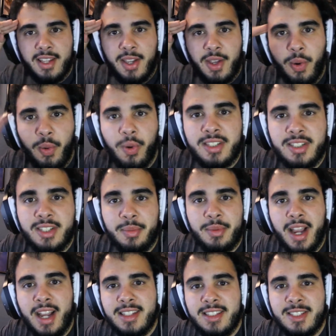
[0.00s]
What is up,
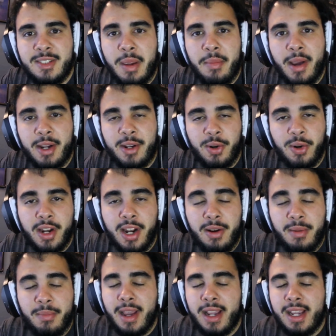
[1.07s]
guys? It's me, Michael Quintero. I'm
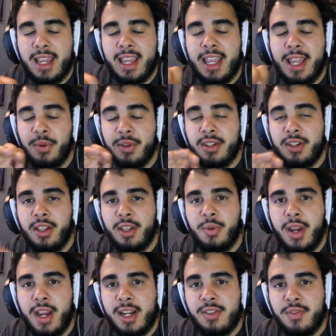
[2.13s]
back again with another
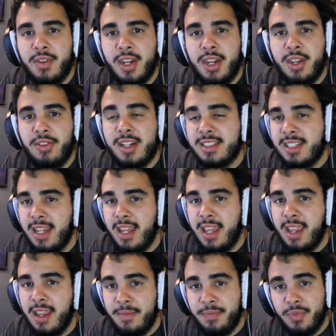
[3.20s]
reaction video, and today,
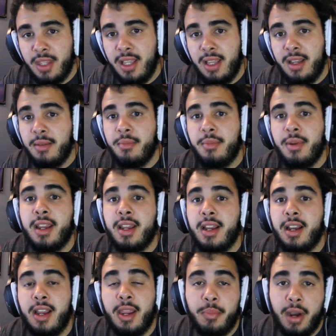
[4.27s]
by a
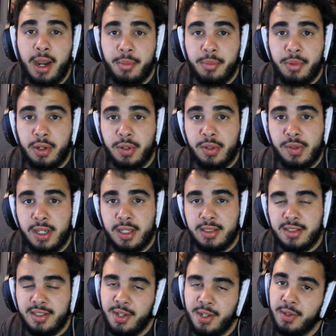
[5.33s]
popular request,
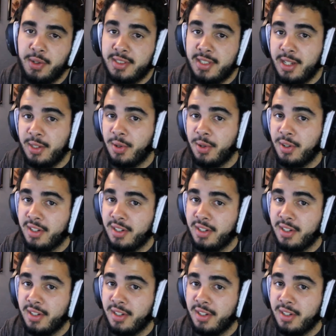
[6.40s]
no, it's not Laura this